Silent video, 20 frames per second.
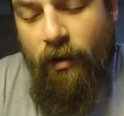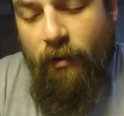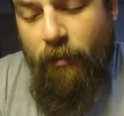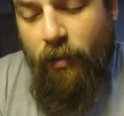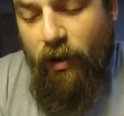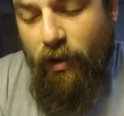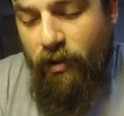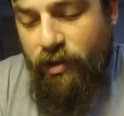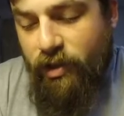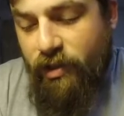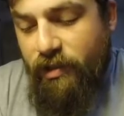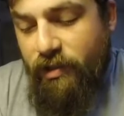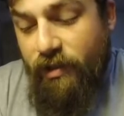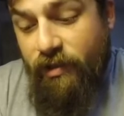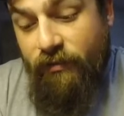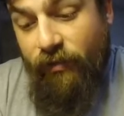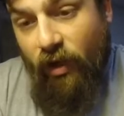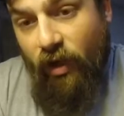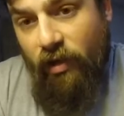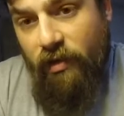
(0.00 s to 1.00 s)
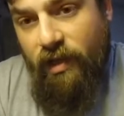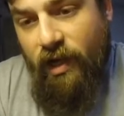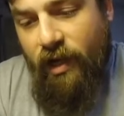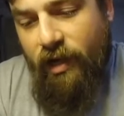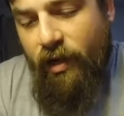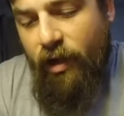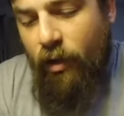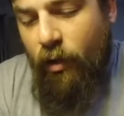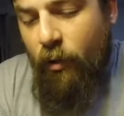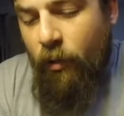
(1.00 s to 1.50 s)
purchased, as far as
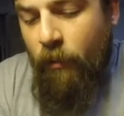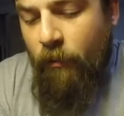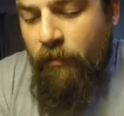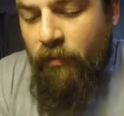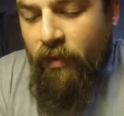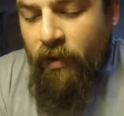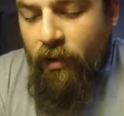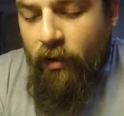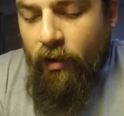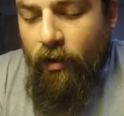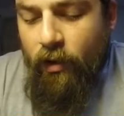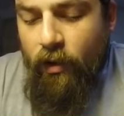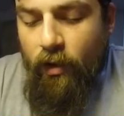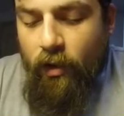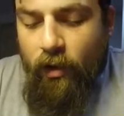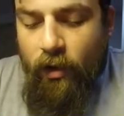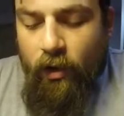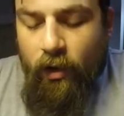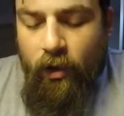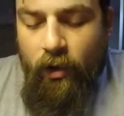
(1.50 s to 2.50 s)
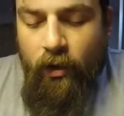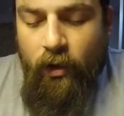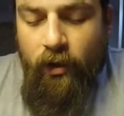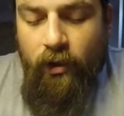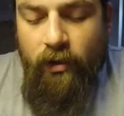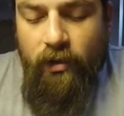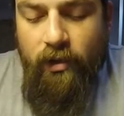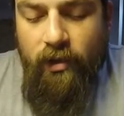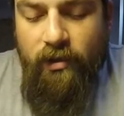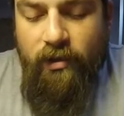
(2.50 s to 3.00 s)
I know.
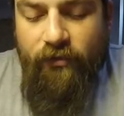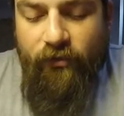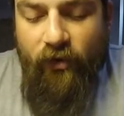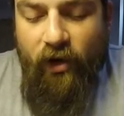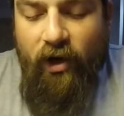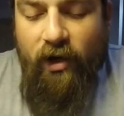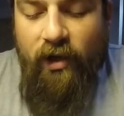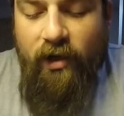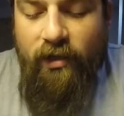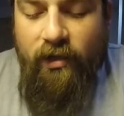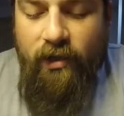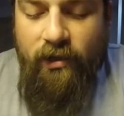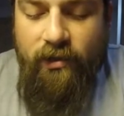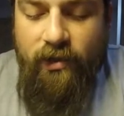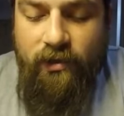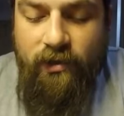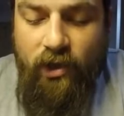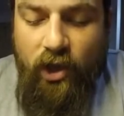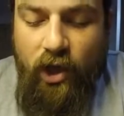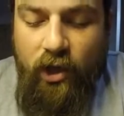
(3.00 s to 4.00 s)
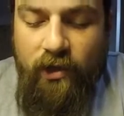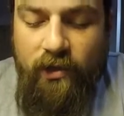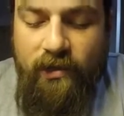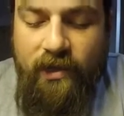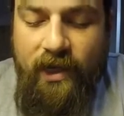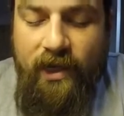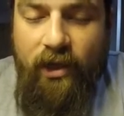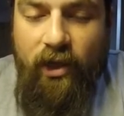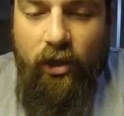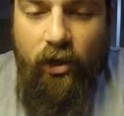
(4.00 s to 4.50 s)
As long as
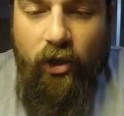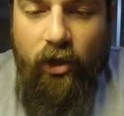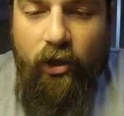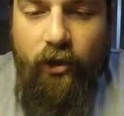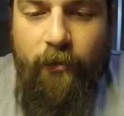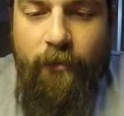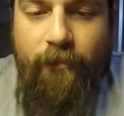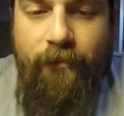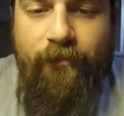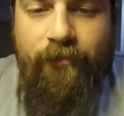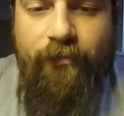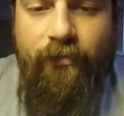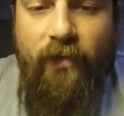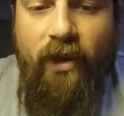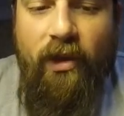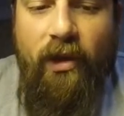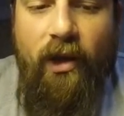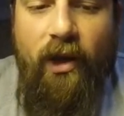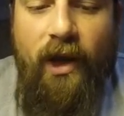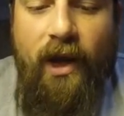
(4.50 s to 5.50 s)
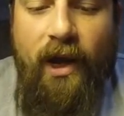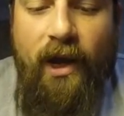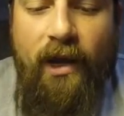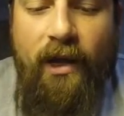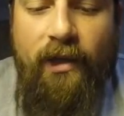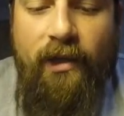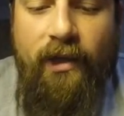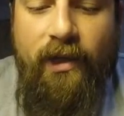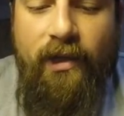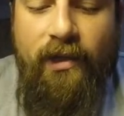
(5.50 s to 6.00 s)
they learn
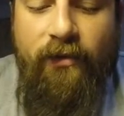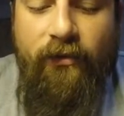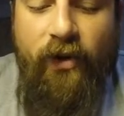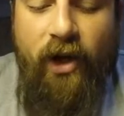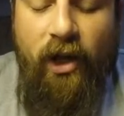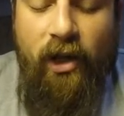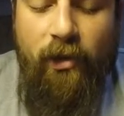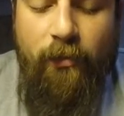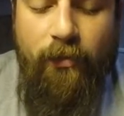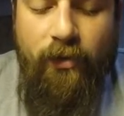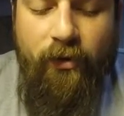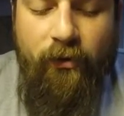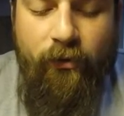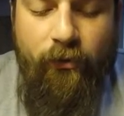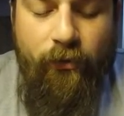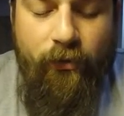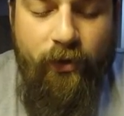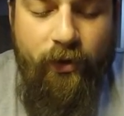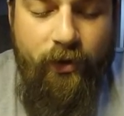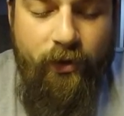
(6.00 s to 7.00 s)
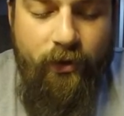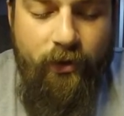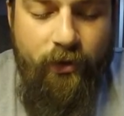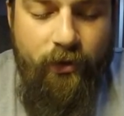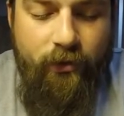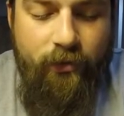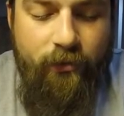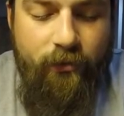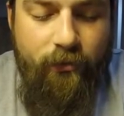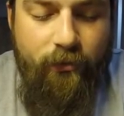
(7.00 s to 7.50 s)
and they develop
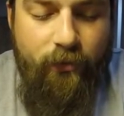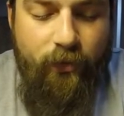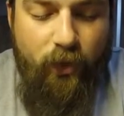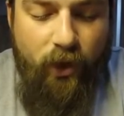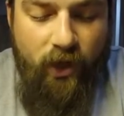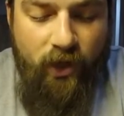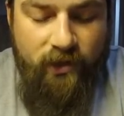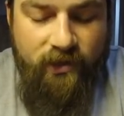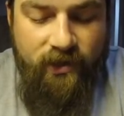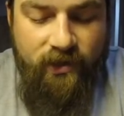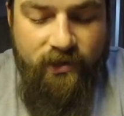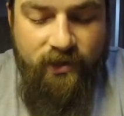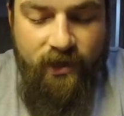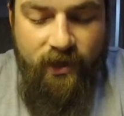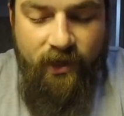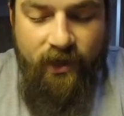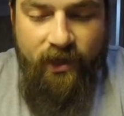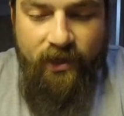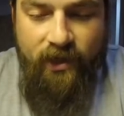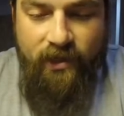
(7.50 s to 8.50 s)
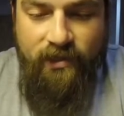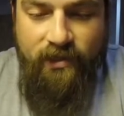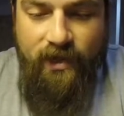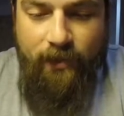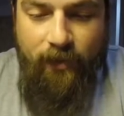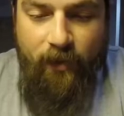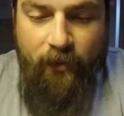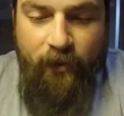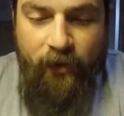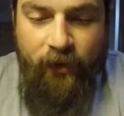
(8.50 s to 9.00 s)
the processing and they
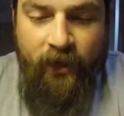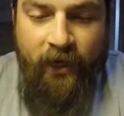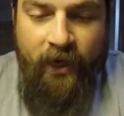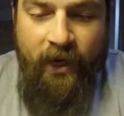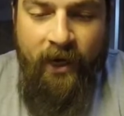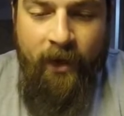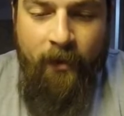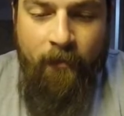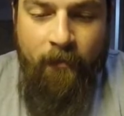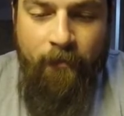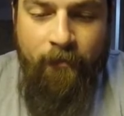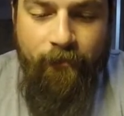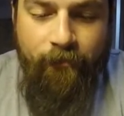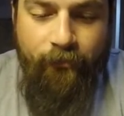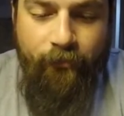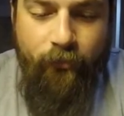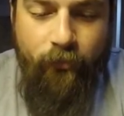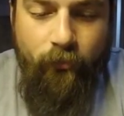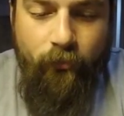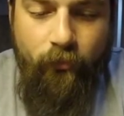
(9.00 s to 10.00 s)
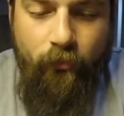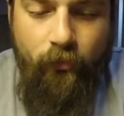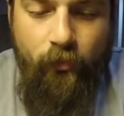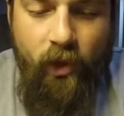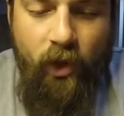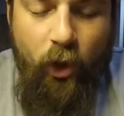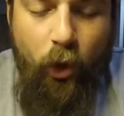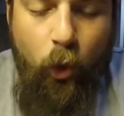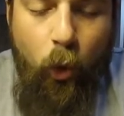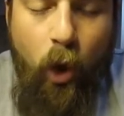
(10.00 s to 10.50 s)
step up their game,
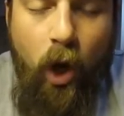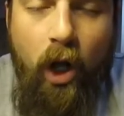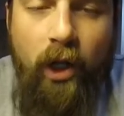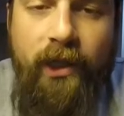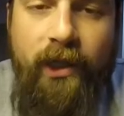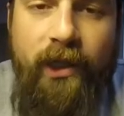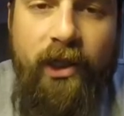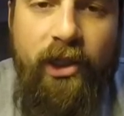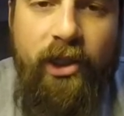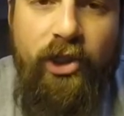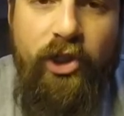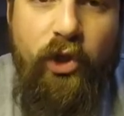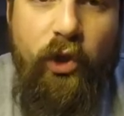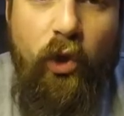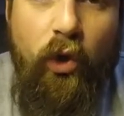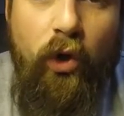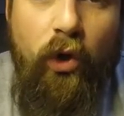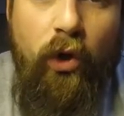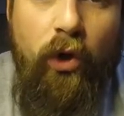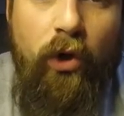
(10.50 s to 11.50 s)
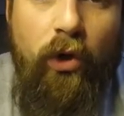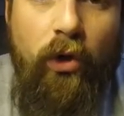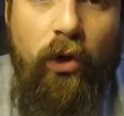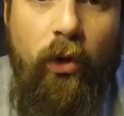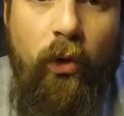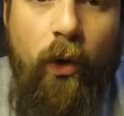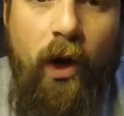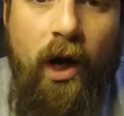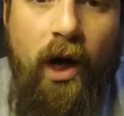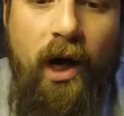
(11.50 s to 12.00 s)
quality control
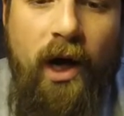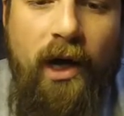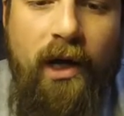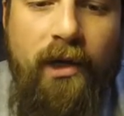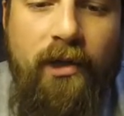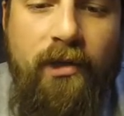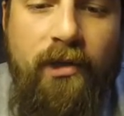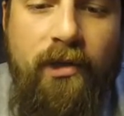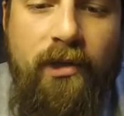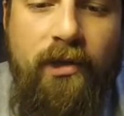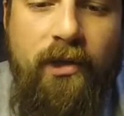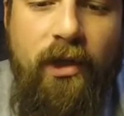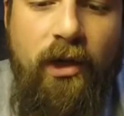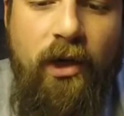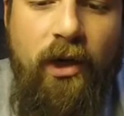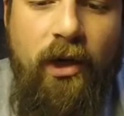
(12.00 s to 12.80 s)
wise,